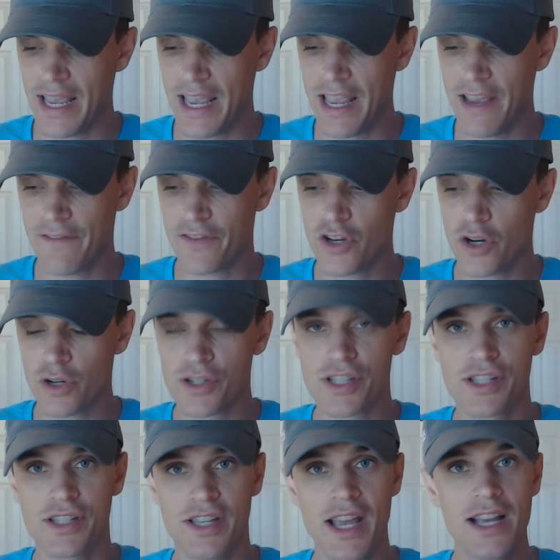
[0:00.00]
If your
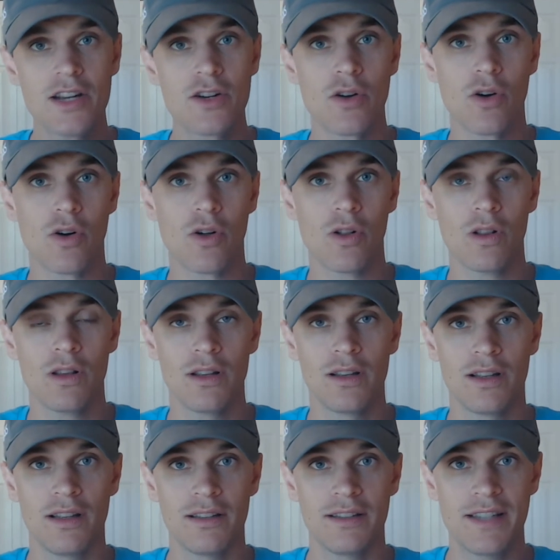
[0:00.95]
signal
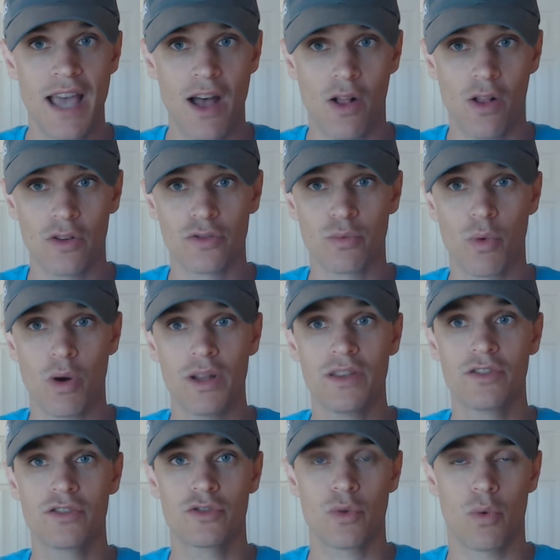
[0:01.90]
tells
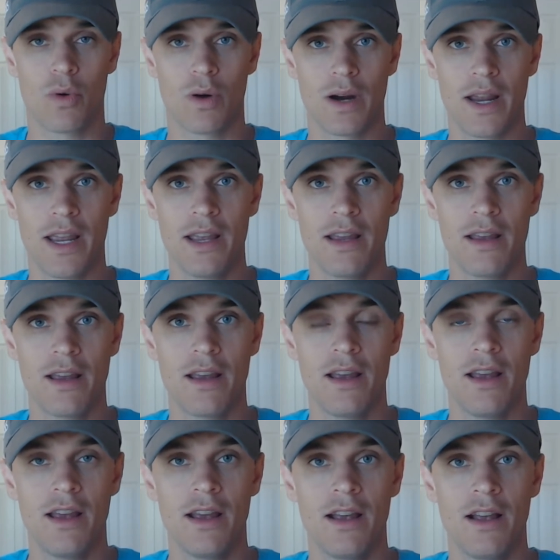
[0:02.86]
one story,
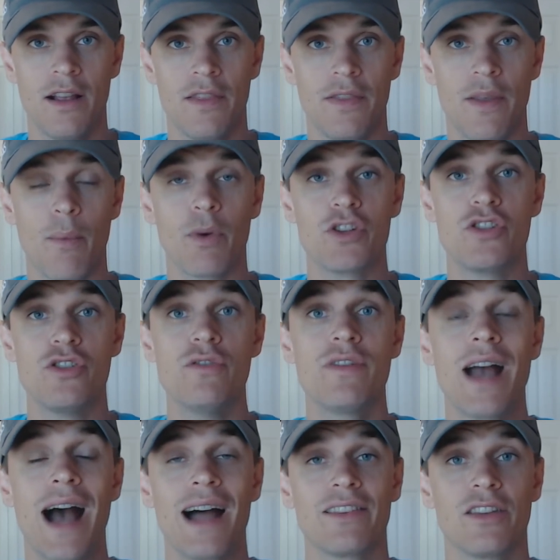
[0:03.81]
then what
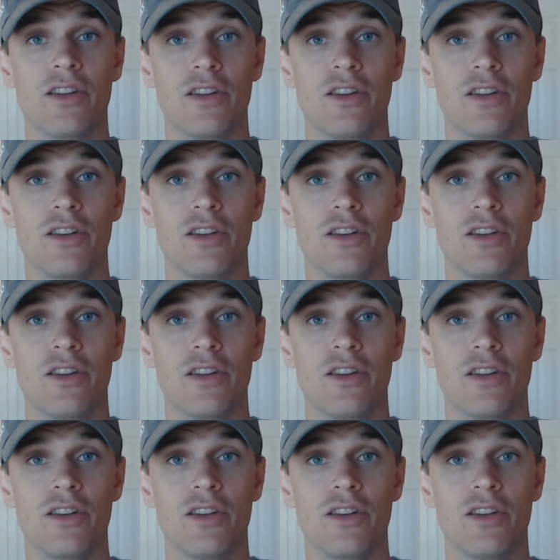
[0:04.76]
you've got to